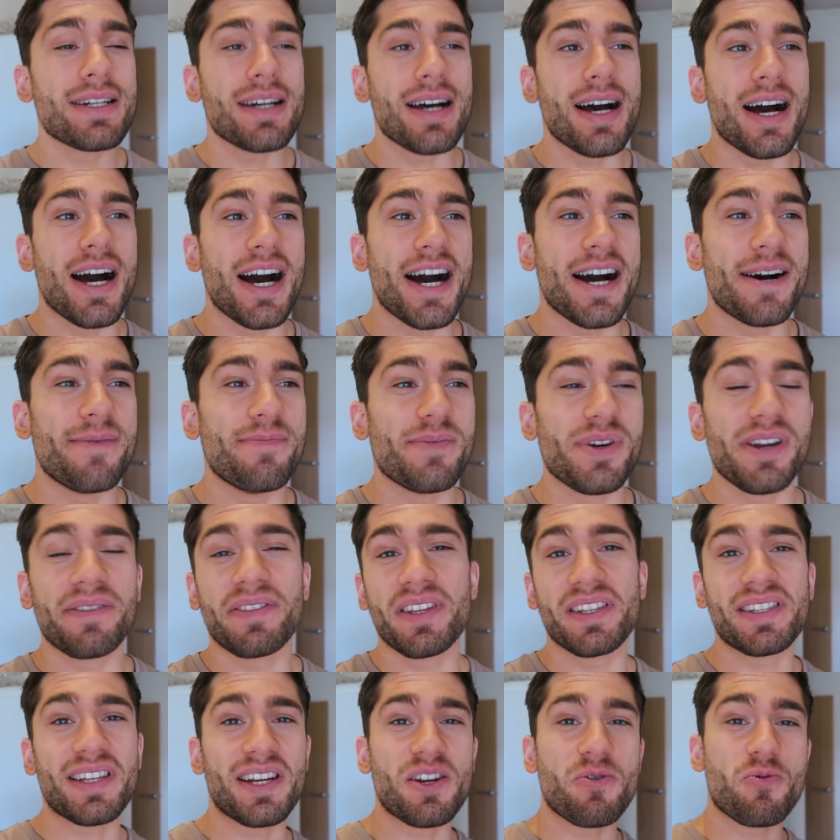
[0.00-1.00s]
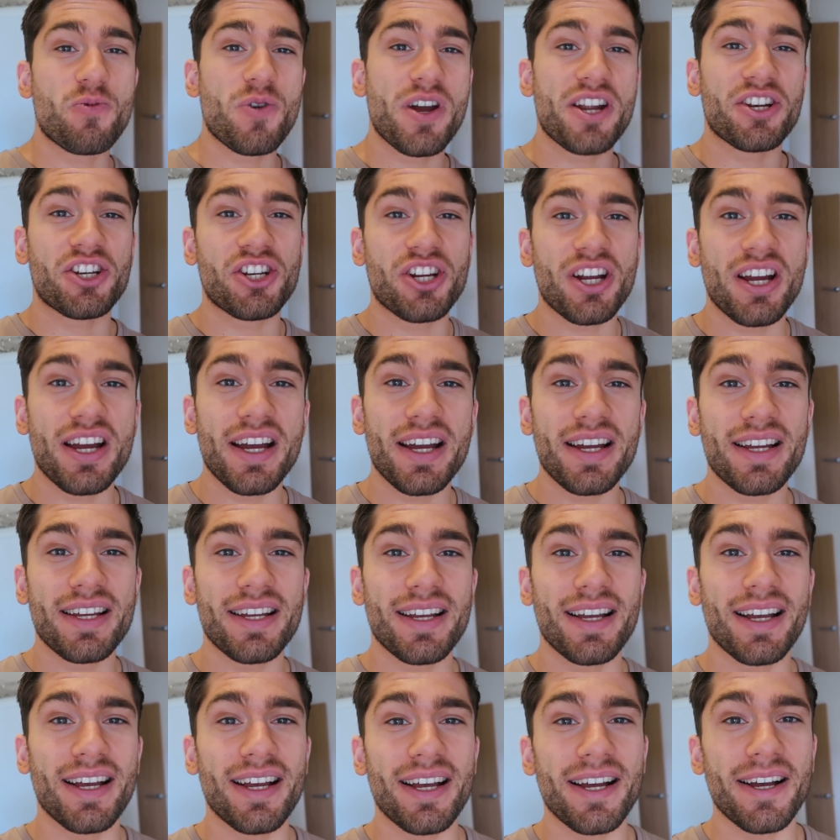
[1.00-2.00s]
But if there's any
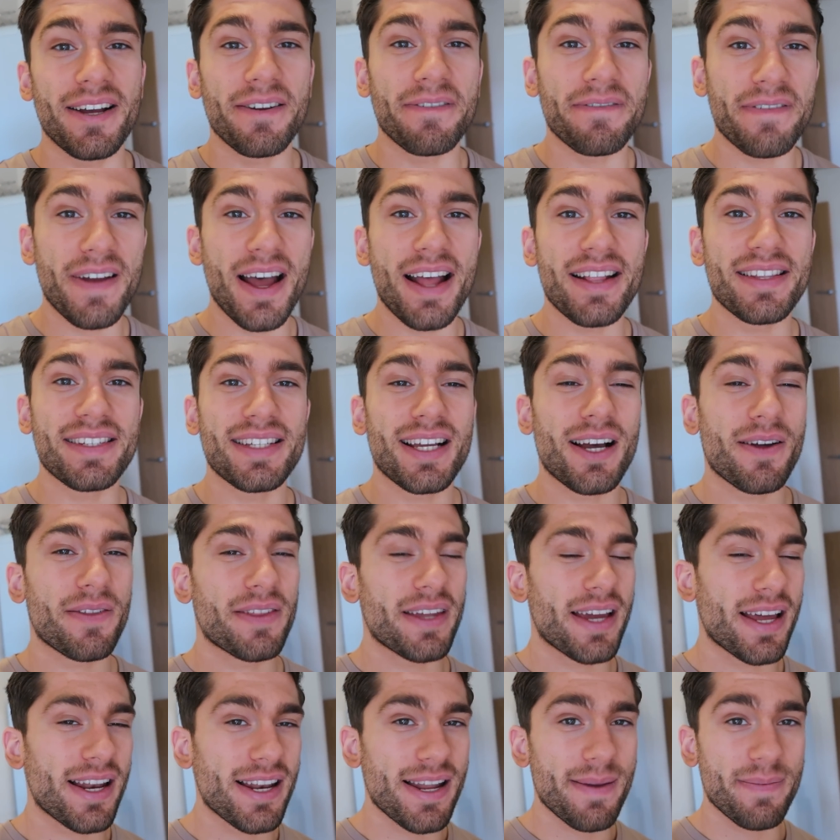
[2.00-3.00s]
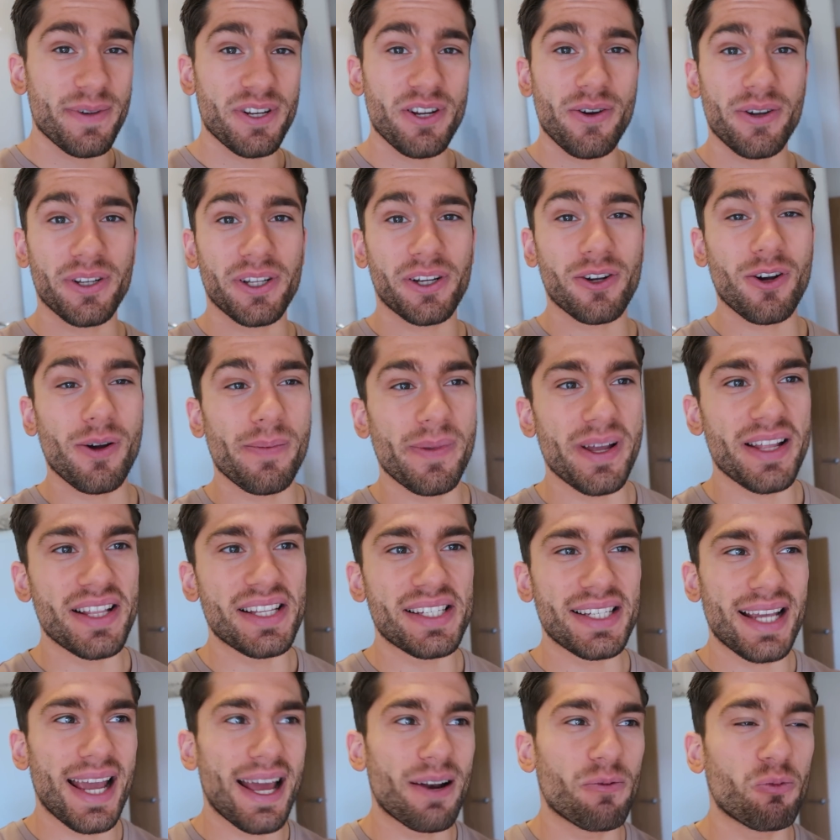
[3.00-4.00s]
Witcher fans out there, let me know in the
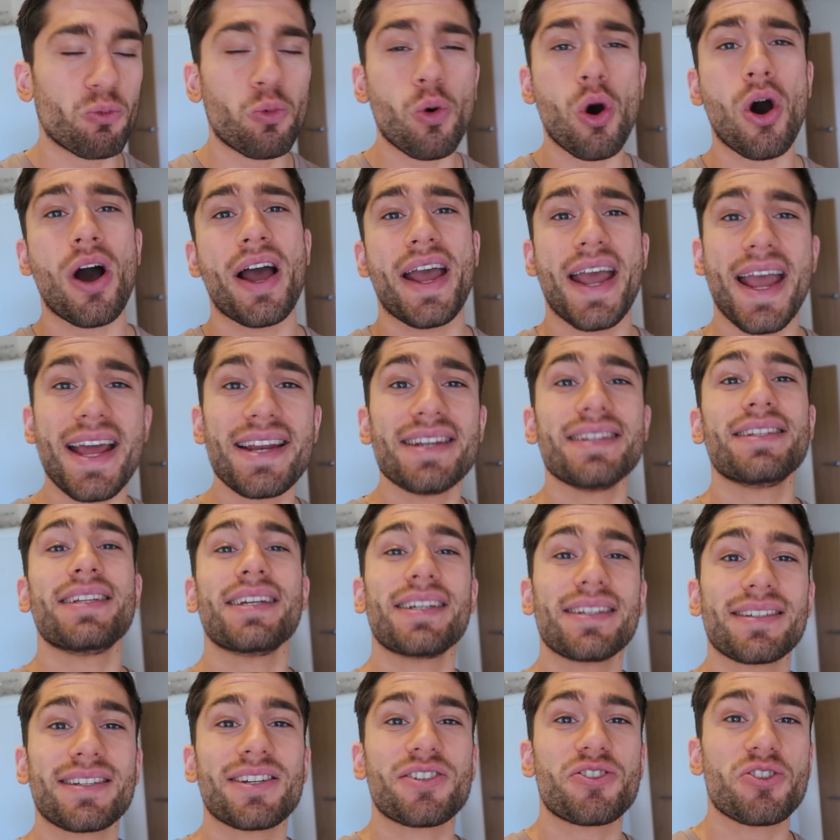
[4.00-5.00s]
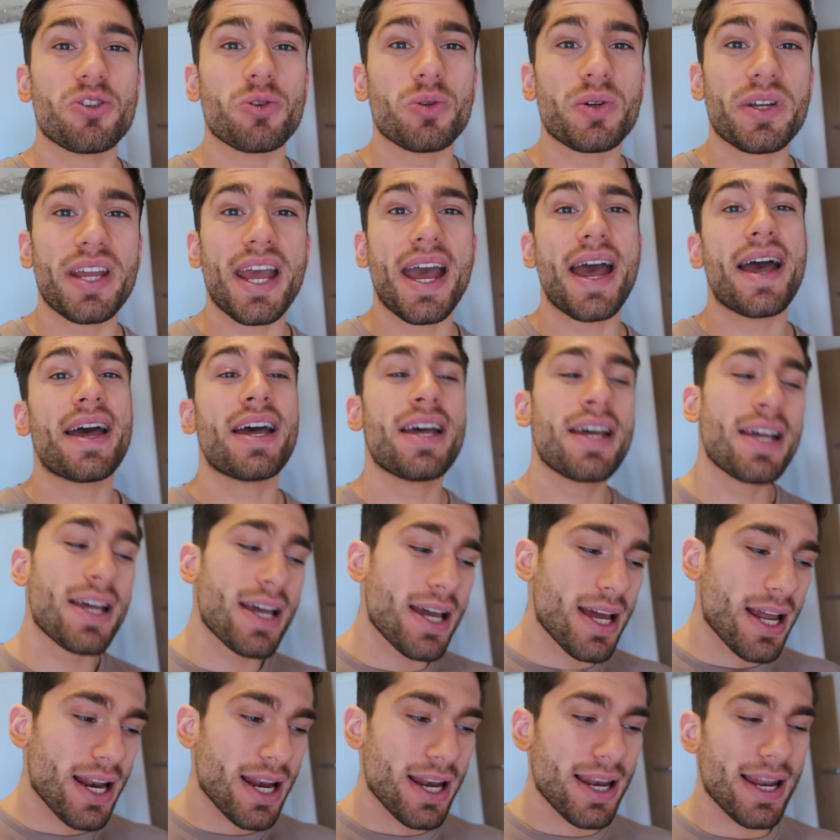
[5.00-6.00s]
comments. And what ending did you get?
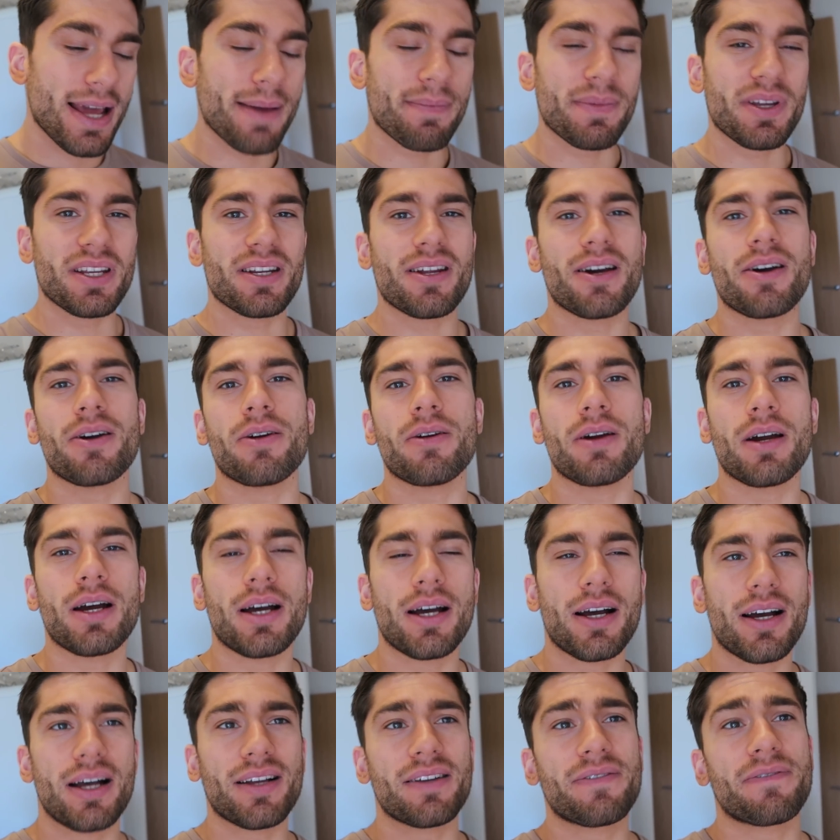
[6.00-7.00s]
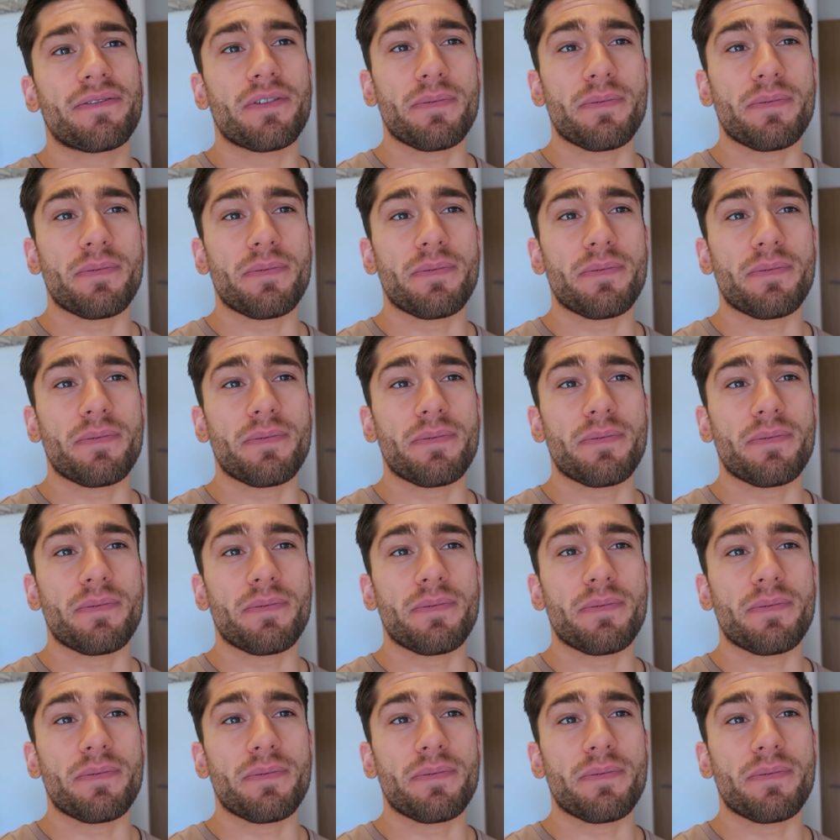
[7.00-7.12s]
Let me know.